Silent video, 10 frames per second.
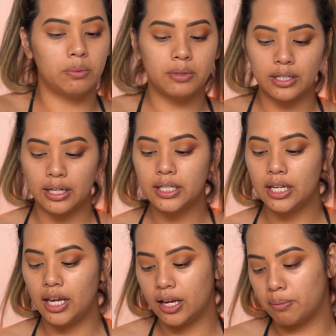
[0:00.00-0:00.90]
I'm just gonna
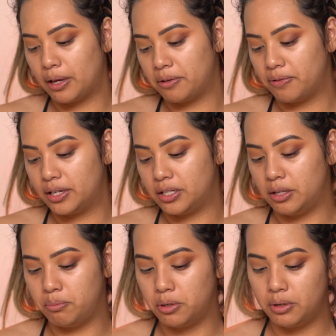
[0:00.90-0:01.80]
take my
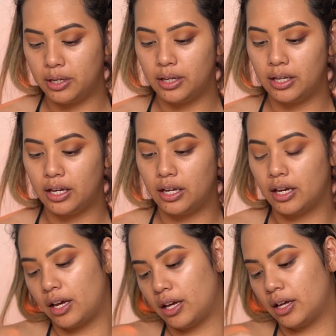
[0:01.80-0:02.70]
Fenty
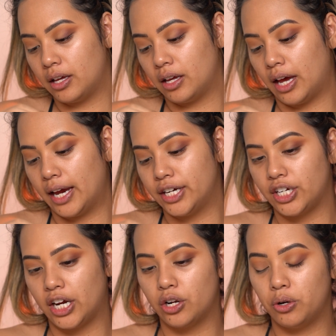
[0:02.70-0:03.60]
Beauty
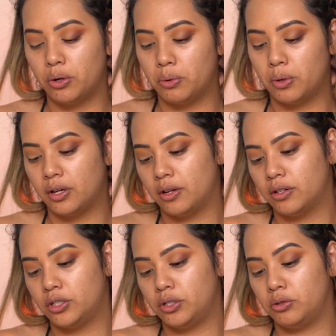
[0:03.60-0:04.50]
eyeshadow
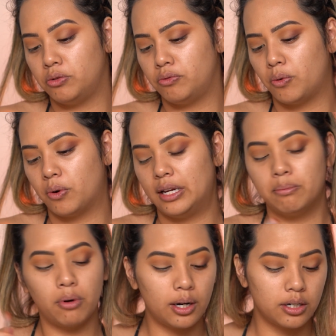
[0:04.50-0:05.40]
240
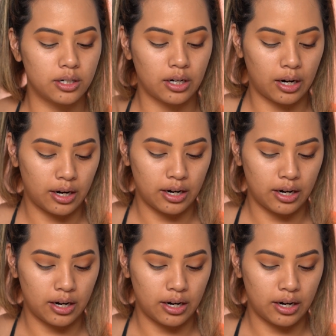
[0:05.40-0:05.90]
brush,